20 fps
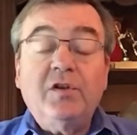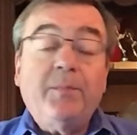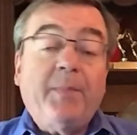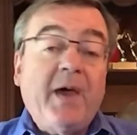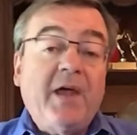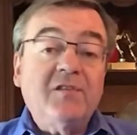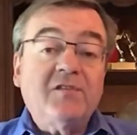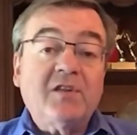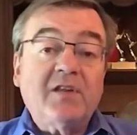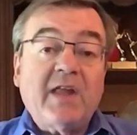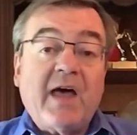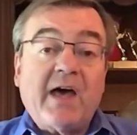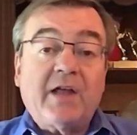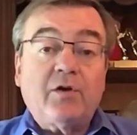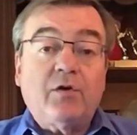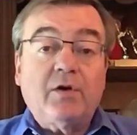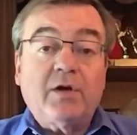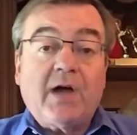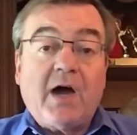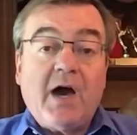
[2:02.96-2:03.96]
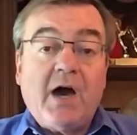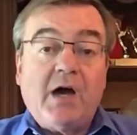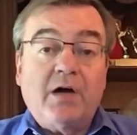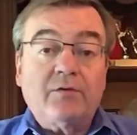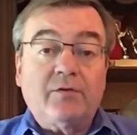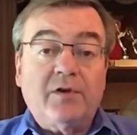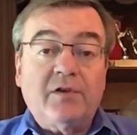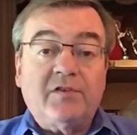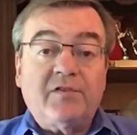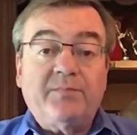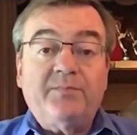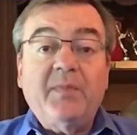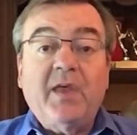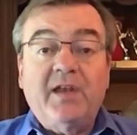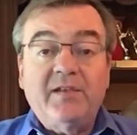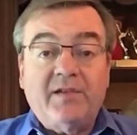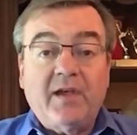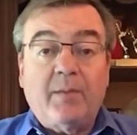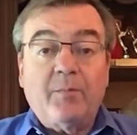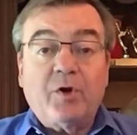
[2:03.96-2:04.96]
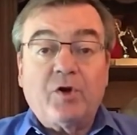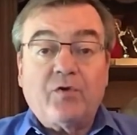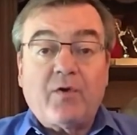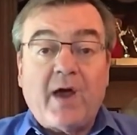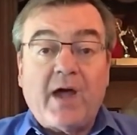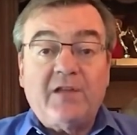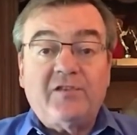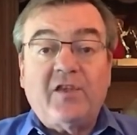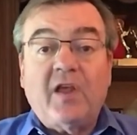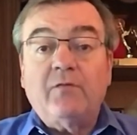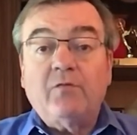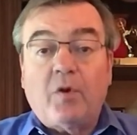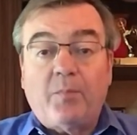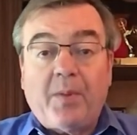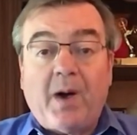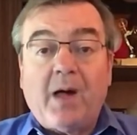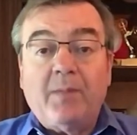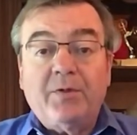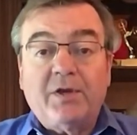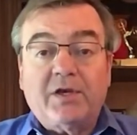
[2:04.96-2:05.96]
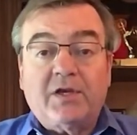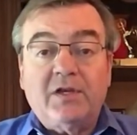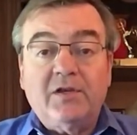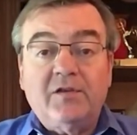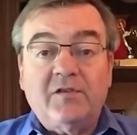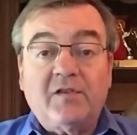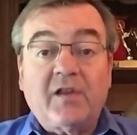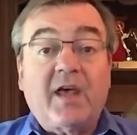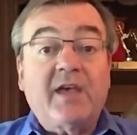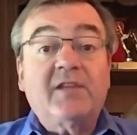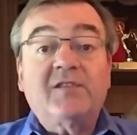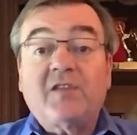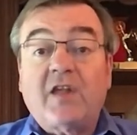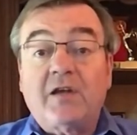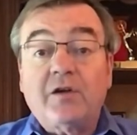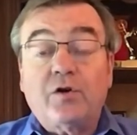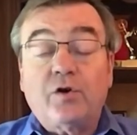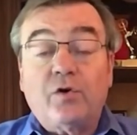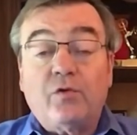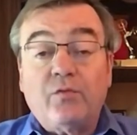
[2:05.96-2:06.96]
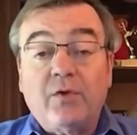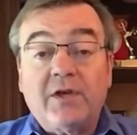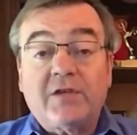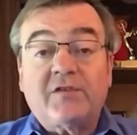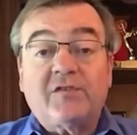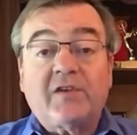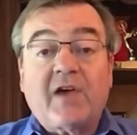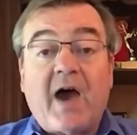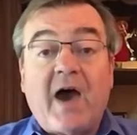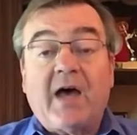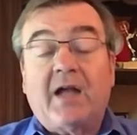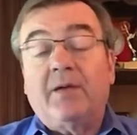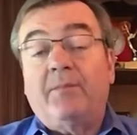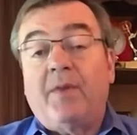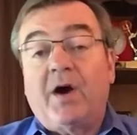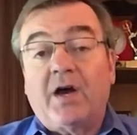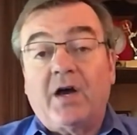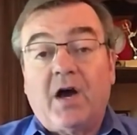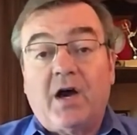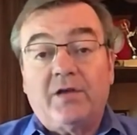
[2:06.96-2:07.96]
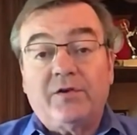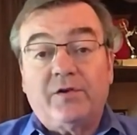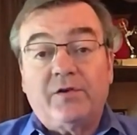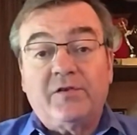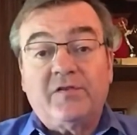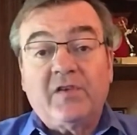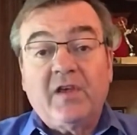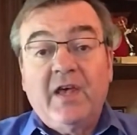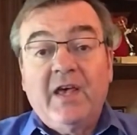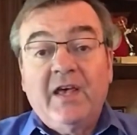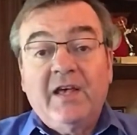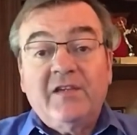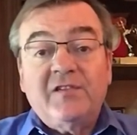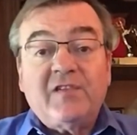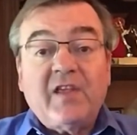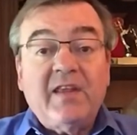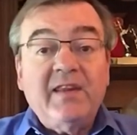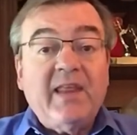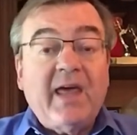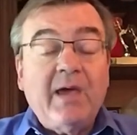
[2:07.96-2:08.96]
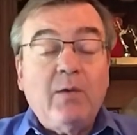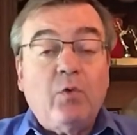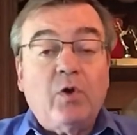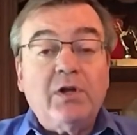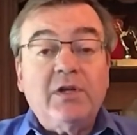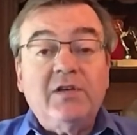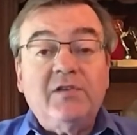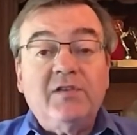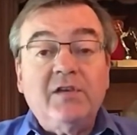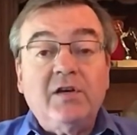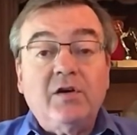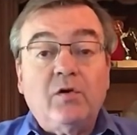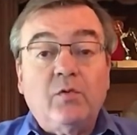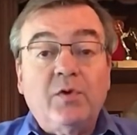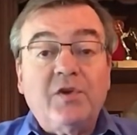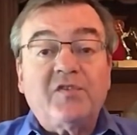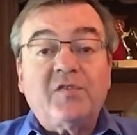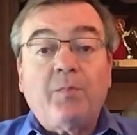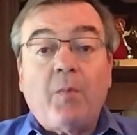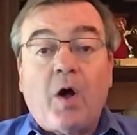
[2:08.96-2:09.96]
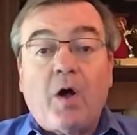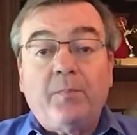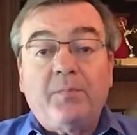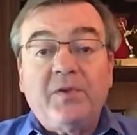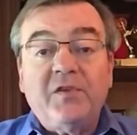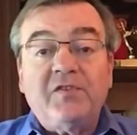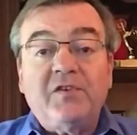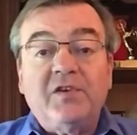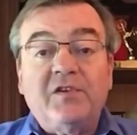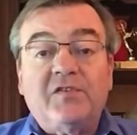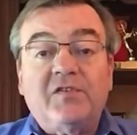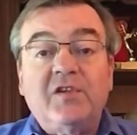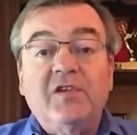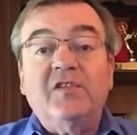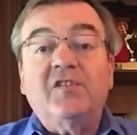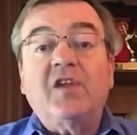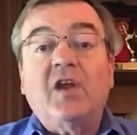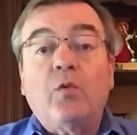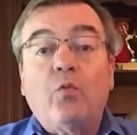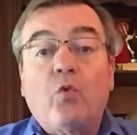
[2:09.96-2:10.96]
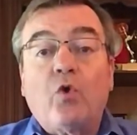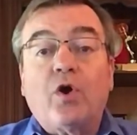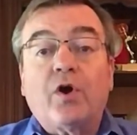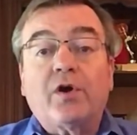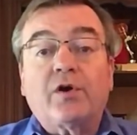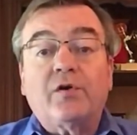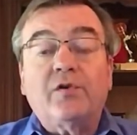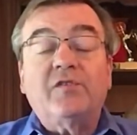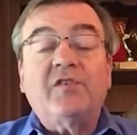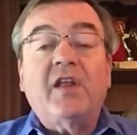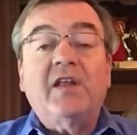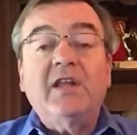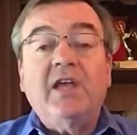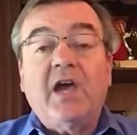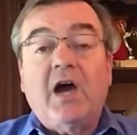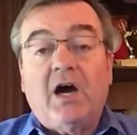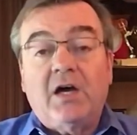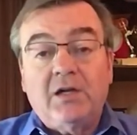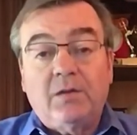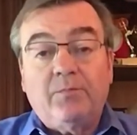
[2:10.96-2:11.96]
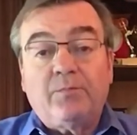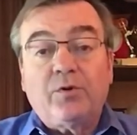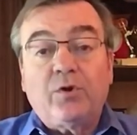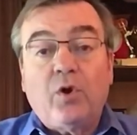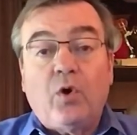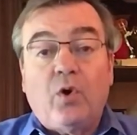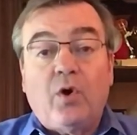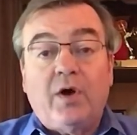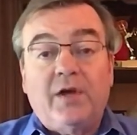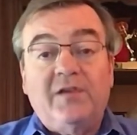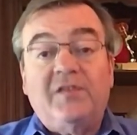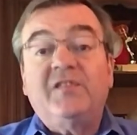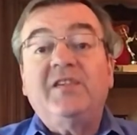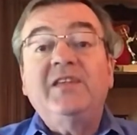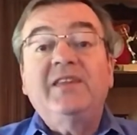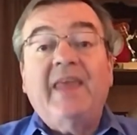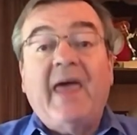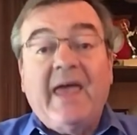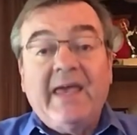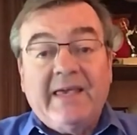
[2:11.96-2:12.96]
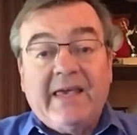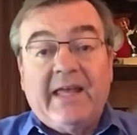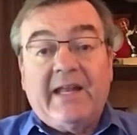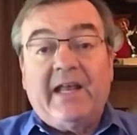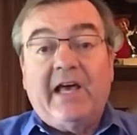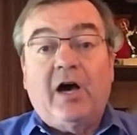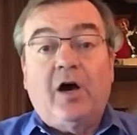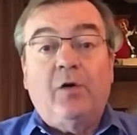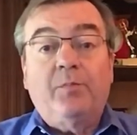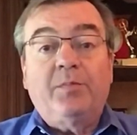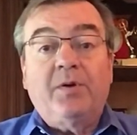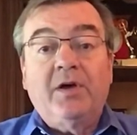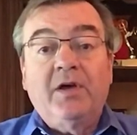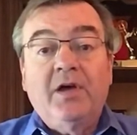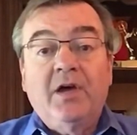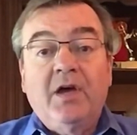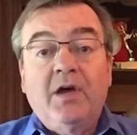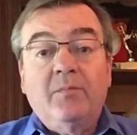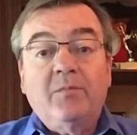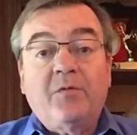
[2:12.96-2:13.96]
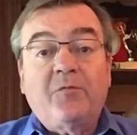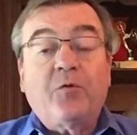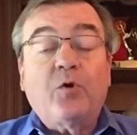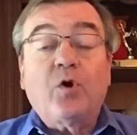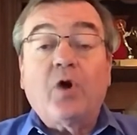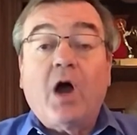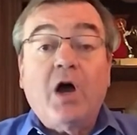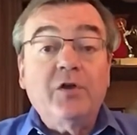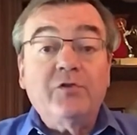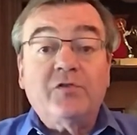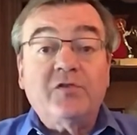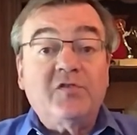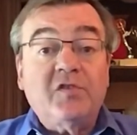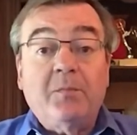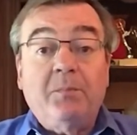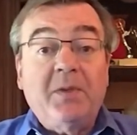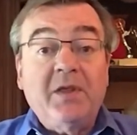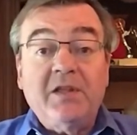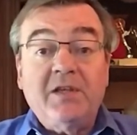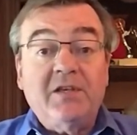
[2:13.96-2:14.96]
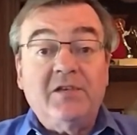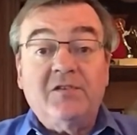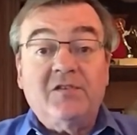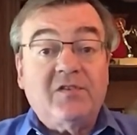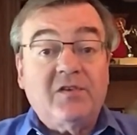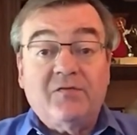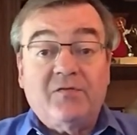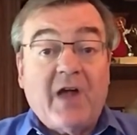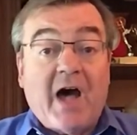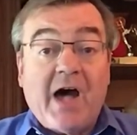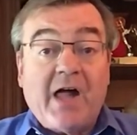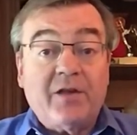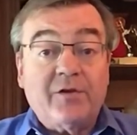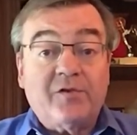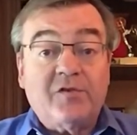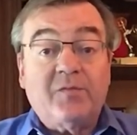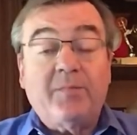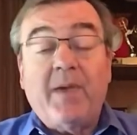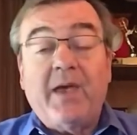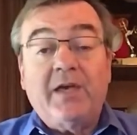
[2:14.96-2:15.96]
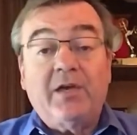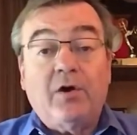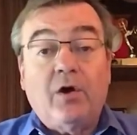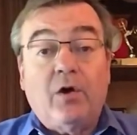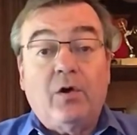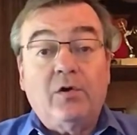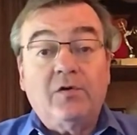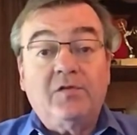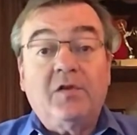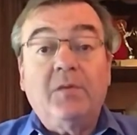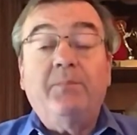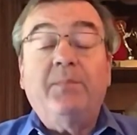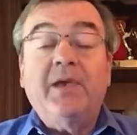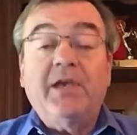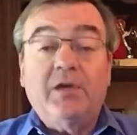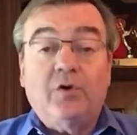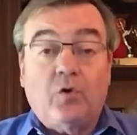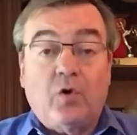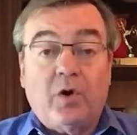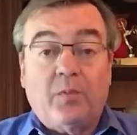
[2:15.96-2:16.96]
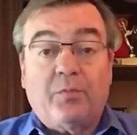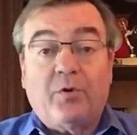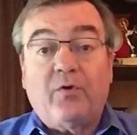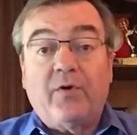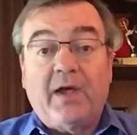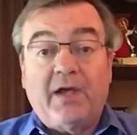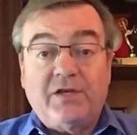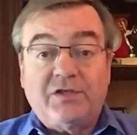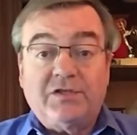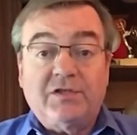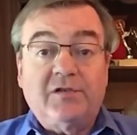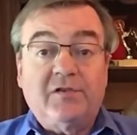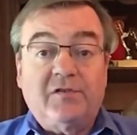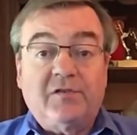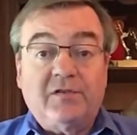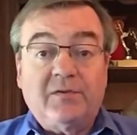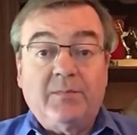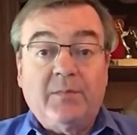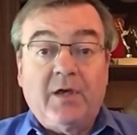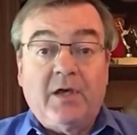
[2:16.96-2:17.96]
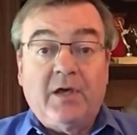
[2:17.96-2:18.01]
depends a lot on Congress. And Democrats and Republicans, like Senator Rick Scott, among others, say they want to deal with small businesses and workers and the unemployed. See, they get help before hundreds of billions of dollars may go to big corporations.